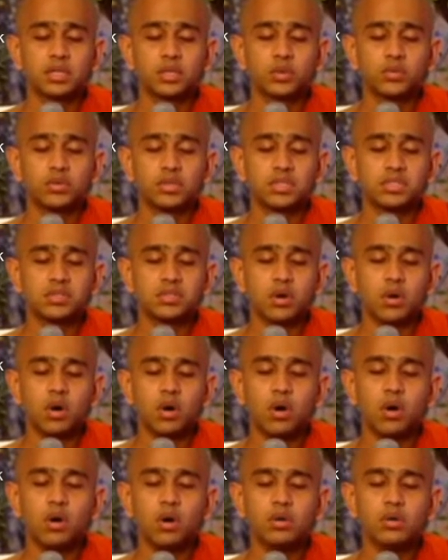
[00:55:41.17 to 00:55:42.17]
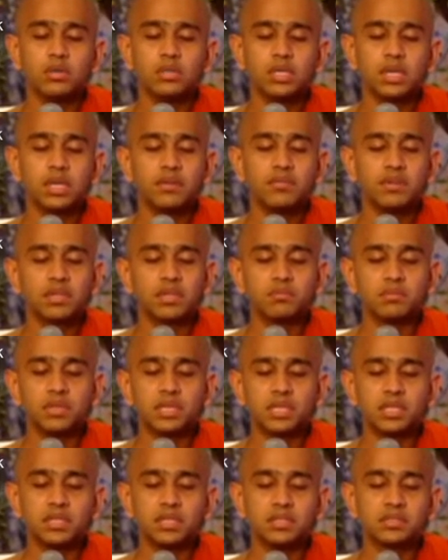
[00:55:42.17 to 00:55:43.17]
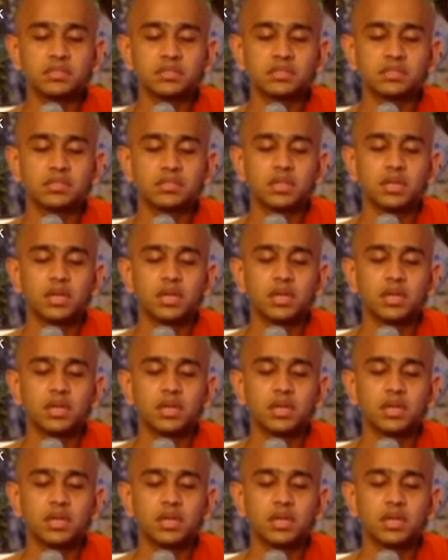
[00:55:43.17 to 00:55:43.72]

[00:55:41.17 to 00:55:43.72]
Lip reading: towards all the living beings